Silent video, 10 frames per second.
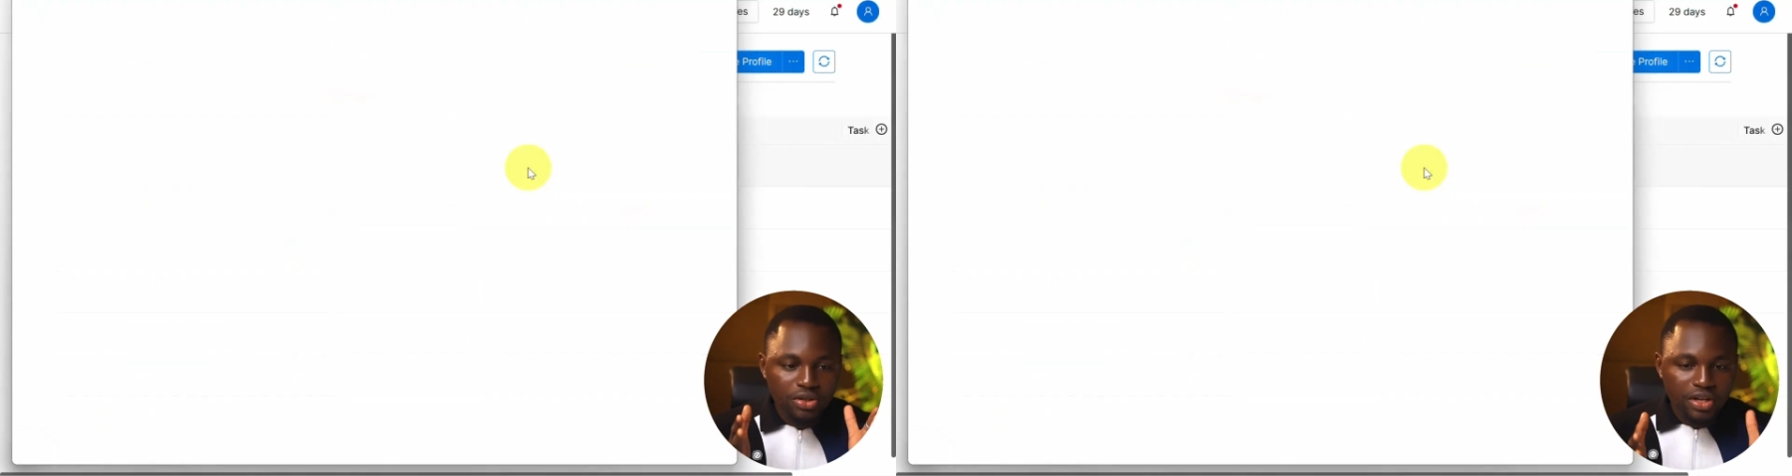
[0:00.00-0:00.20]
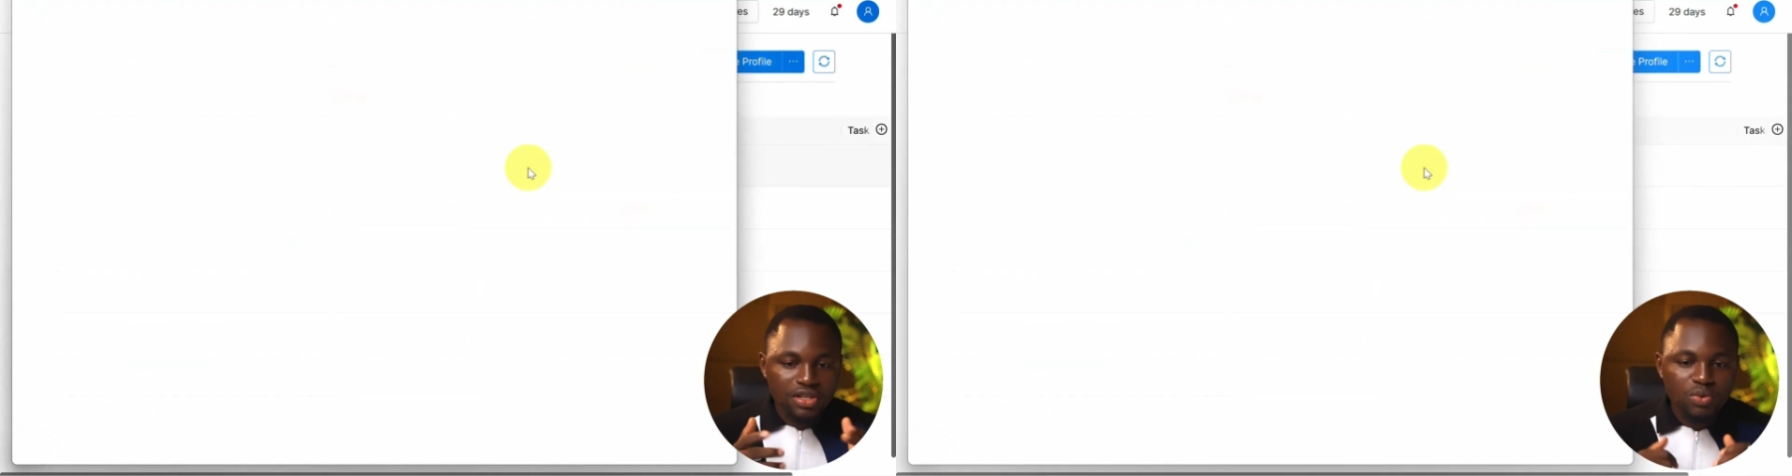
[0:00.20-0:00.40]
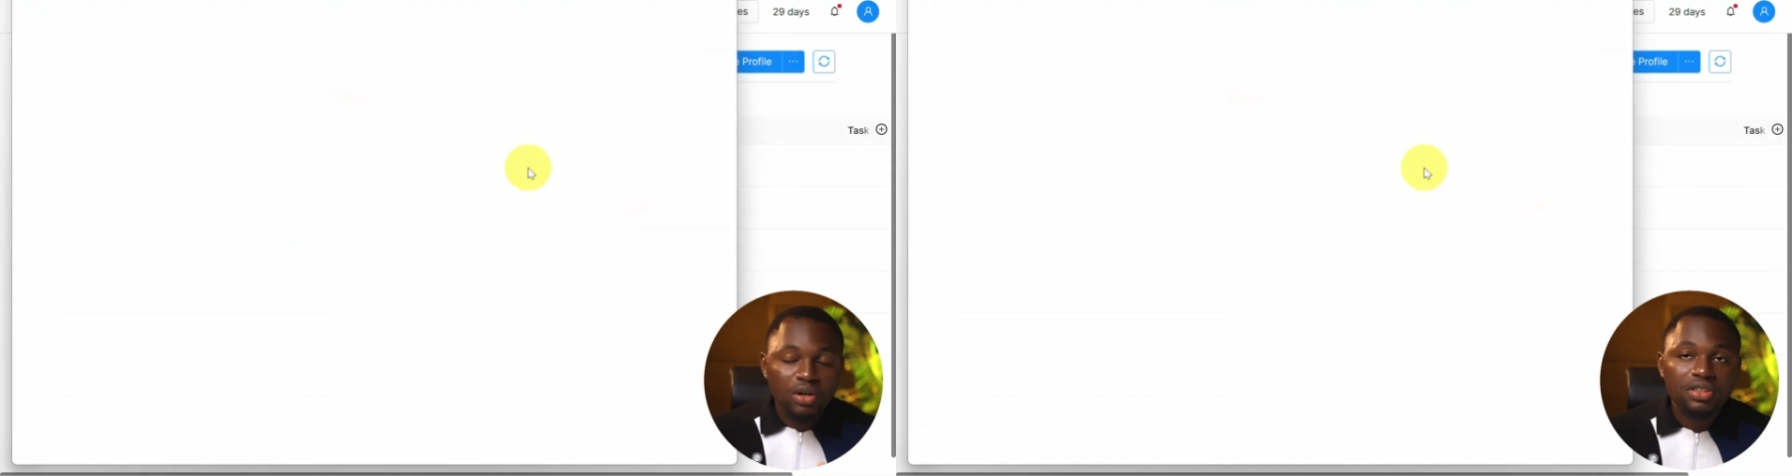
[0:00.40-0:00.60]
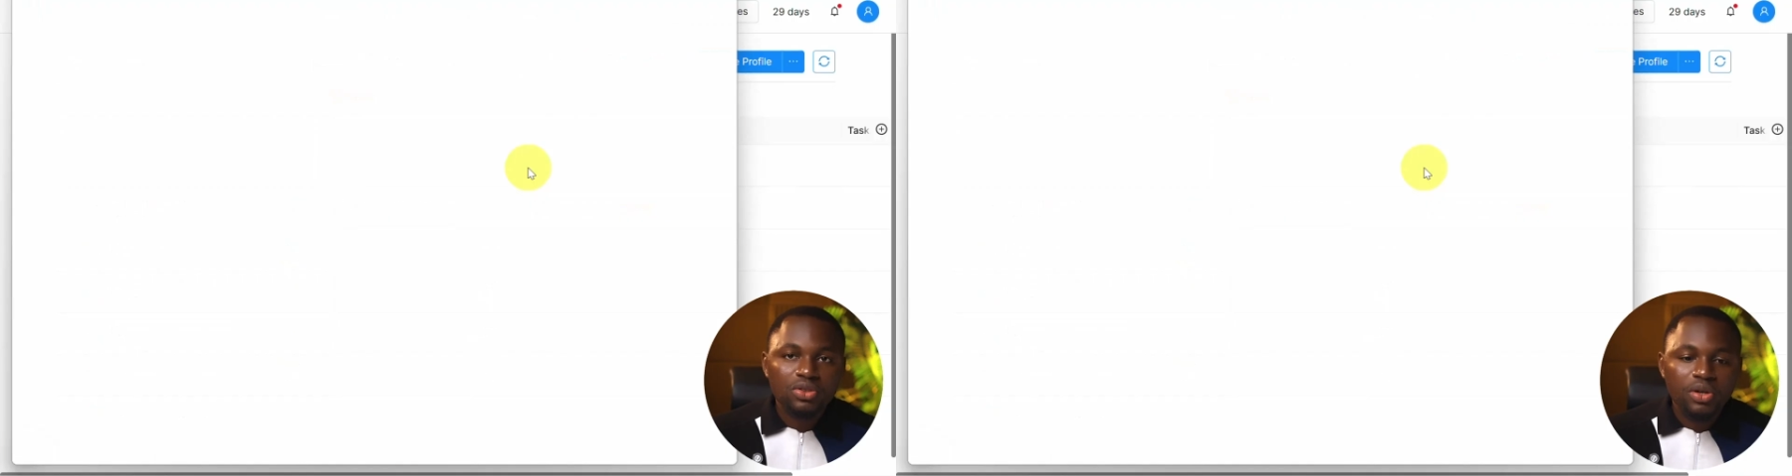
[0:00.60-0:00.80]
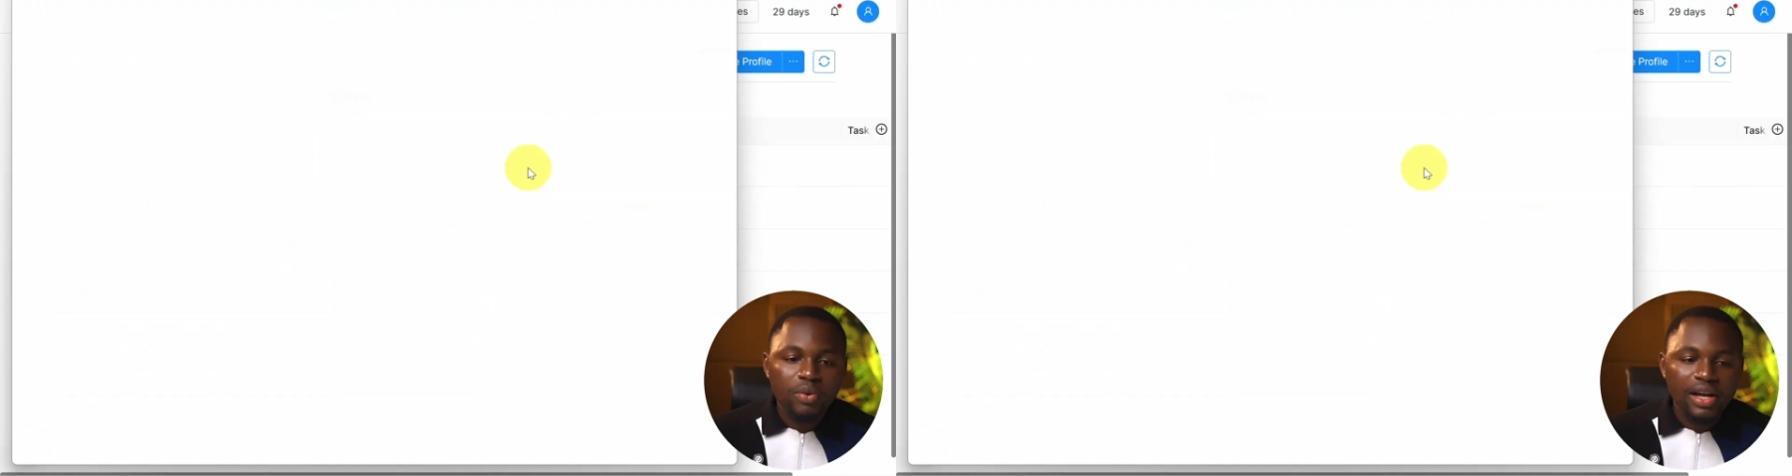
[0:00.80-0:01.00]
You can see what it's
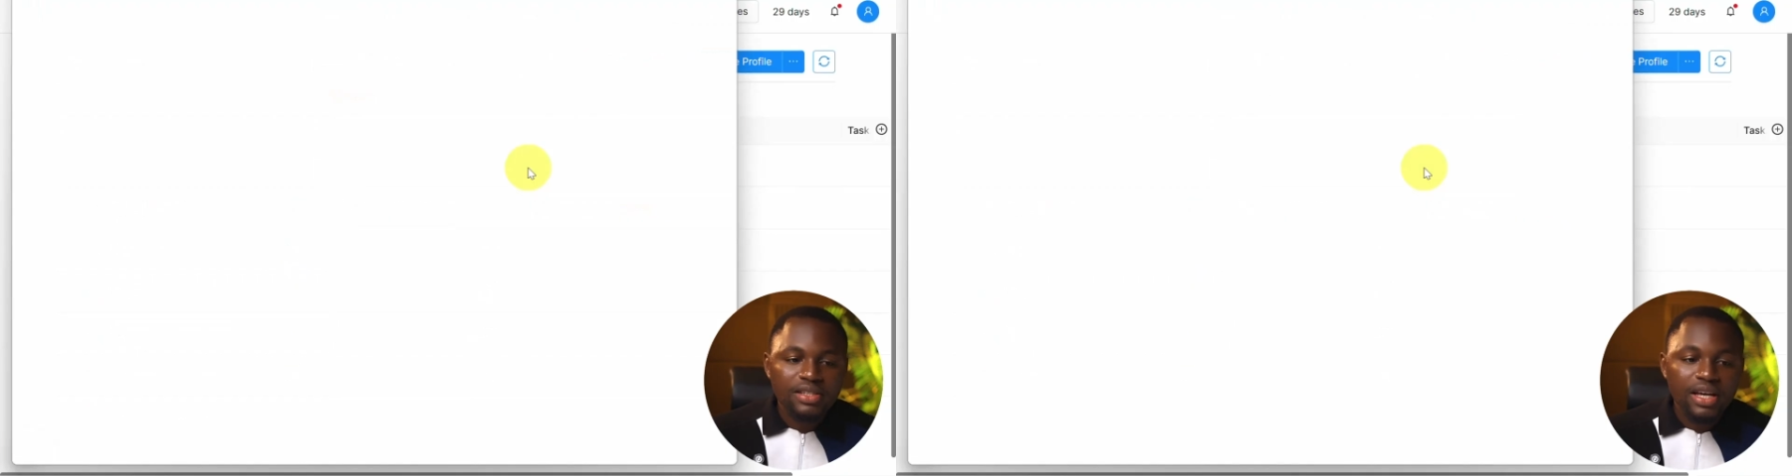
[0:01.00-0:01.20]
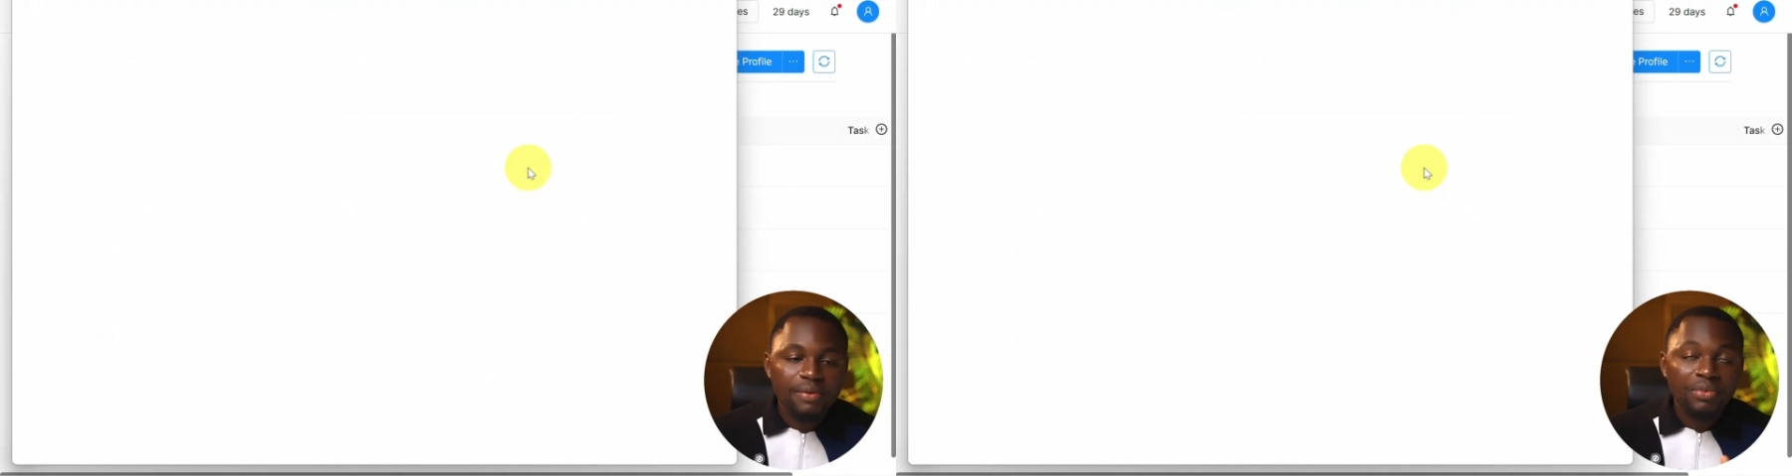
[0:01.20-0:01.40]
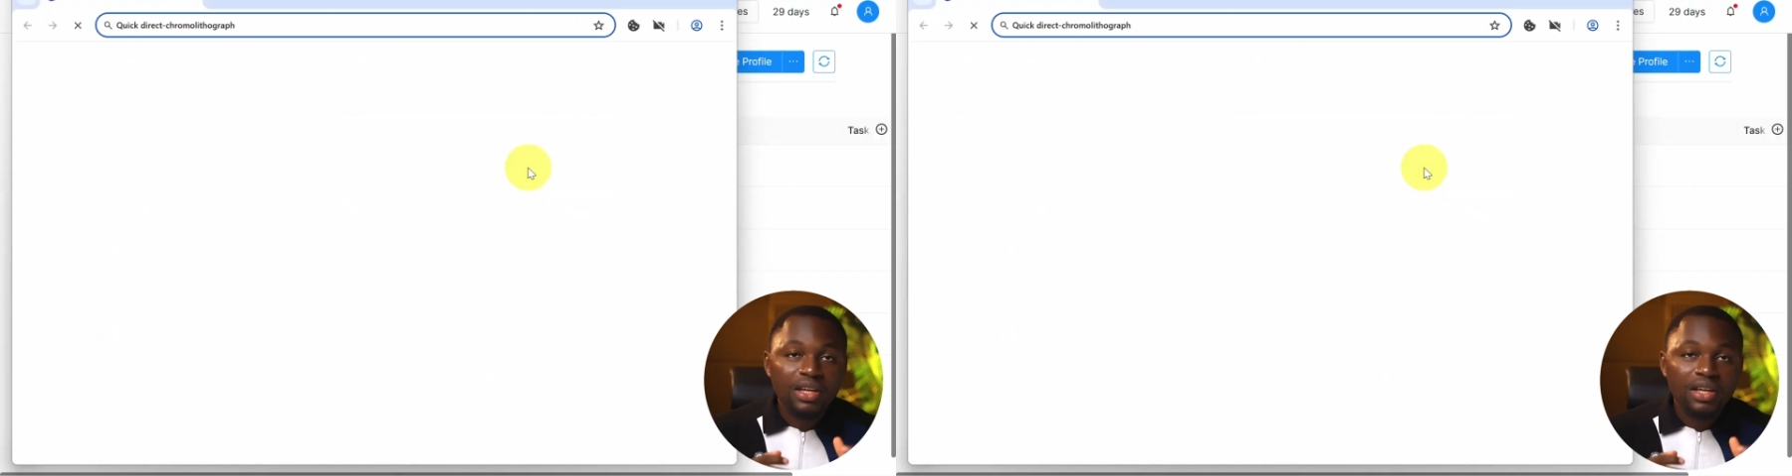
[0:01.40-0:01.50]
doing right here.